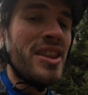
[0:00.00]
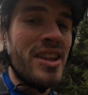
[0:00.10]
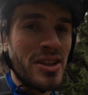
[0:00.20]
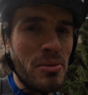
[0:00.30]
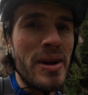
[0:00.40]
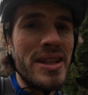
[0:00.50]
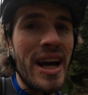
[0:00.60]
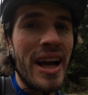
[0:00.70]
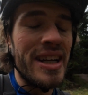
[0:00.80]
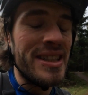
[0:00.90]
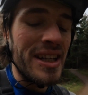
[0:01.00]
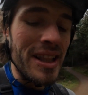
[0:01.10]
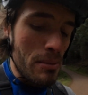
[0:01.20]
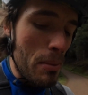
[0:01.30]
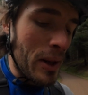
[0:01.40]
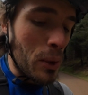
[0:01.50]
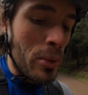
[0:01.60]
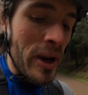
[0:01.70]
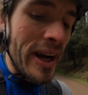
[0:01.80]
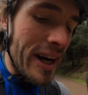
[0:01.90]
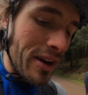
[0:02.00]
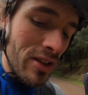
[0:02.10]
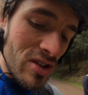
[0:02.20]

there's some bits there, like I did clip my pedal pretty hard on